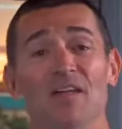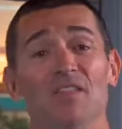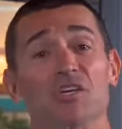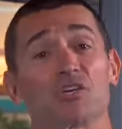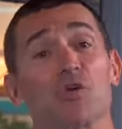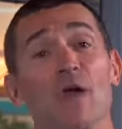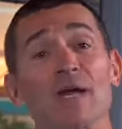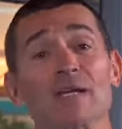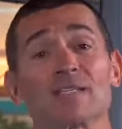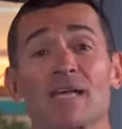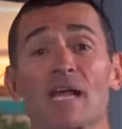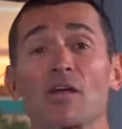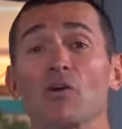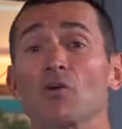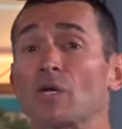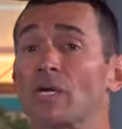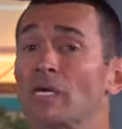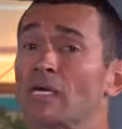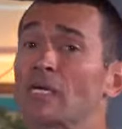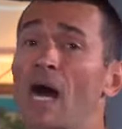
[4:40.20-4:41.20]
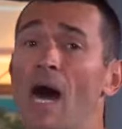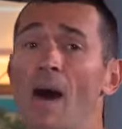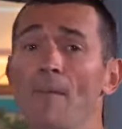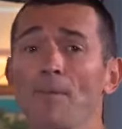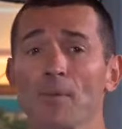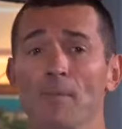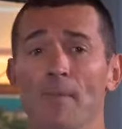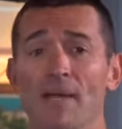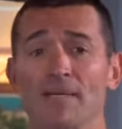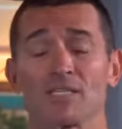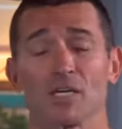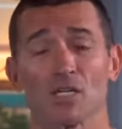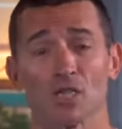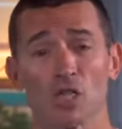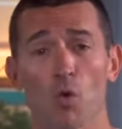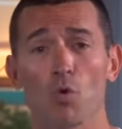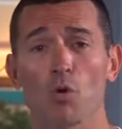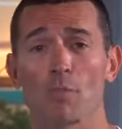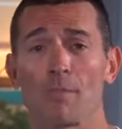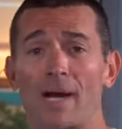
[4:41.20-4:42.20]
The KRANKcycle can complement a
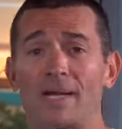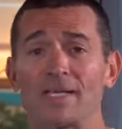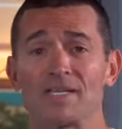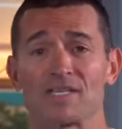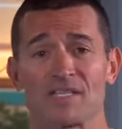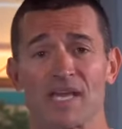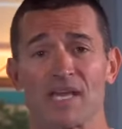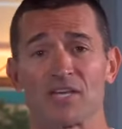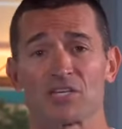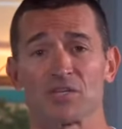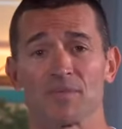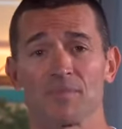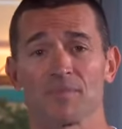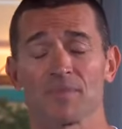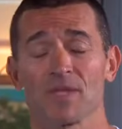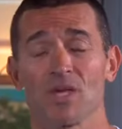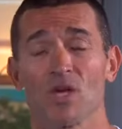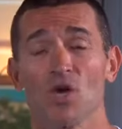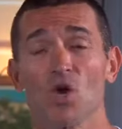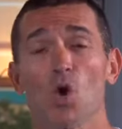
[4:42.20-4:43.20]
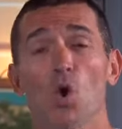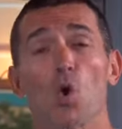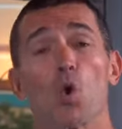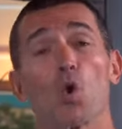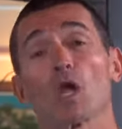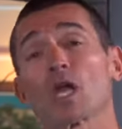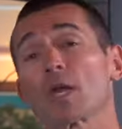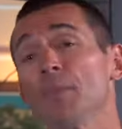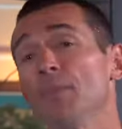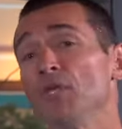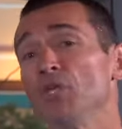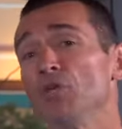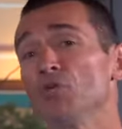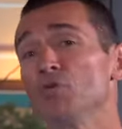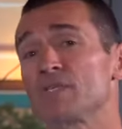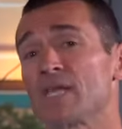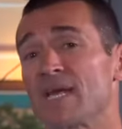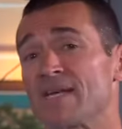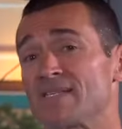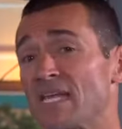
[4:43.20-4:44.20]
lower body station, or it can be
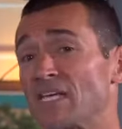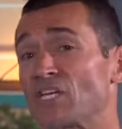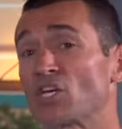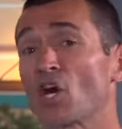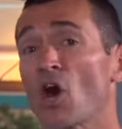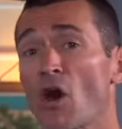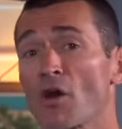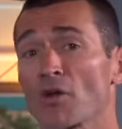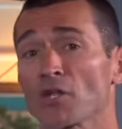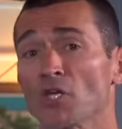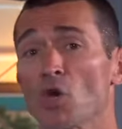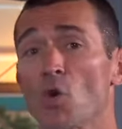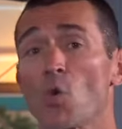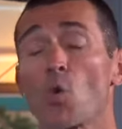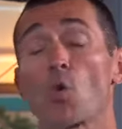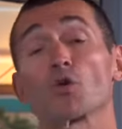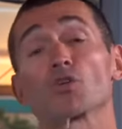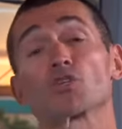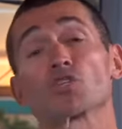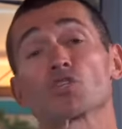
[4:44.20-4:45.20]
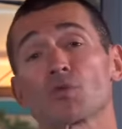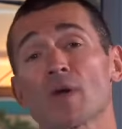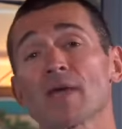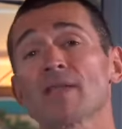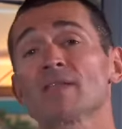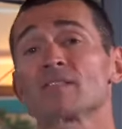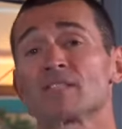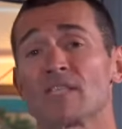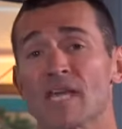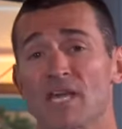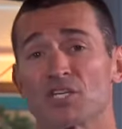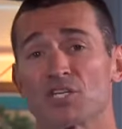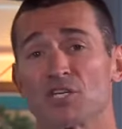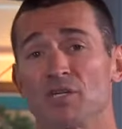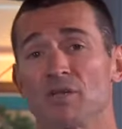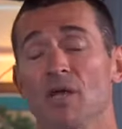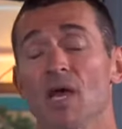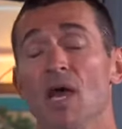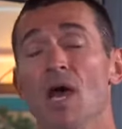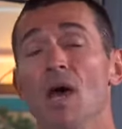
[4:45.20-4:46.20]
used as a cardio or strength
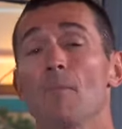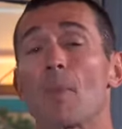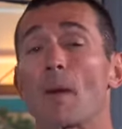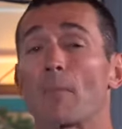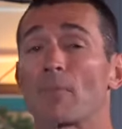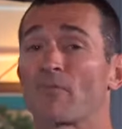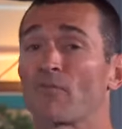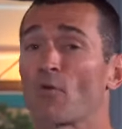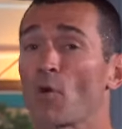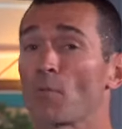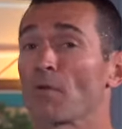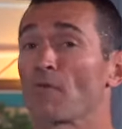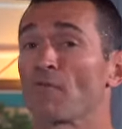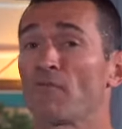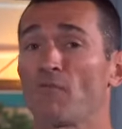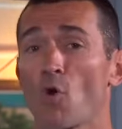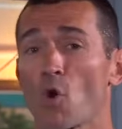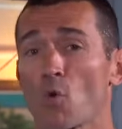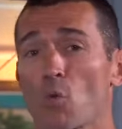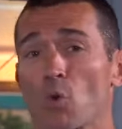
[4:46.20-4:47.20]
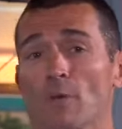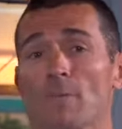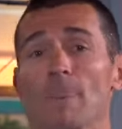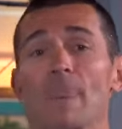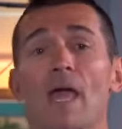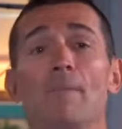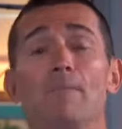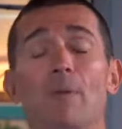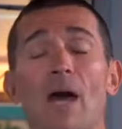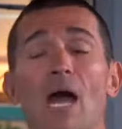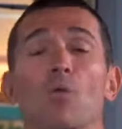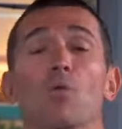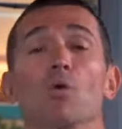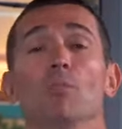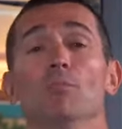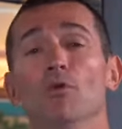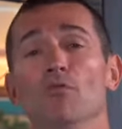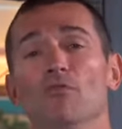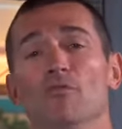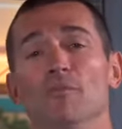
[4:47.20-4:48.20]
station by performing forward and
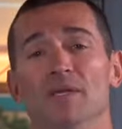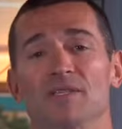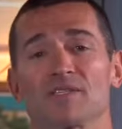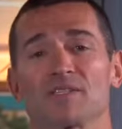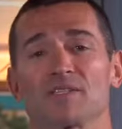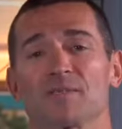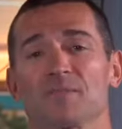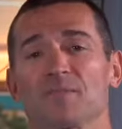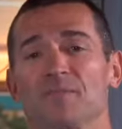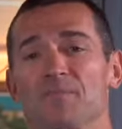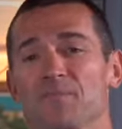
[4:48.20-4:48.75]
backward movements.